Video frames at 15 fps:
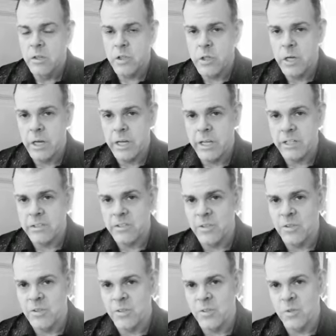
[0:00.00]
trying
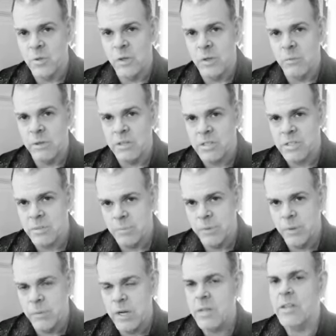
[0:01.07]
to do him in a
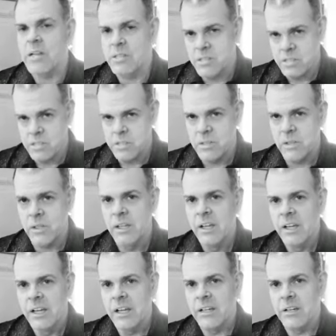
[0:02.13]
simpler way that still
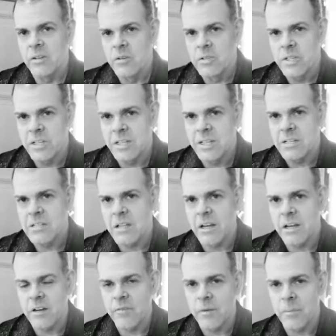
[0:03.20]
adheres to the
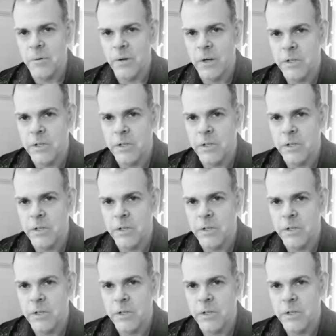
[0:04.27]
aesthetic of the production.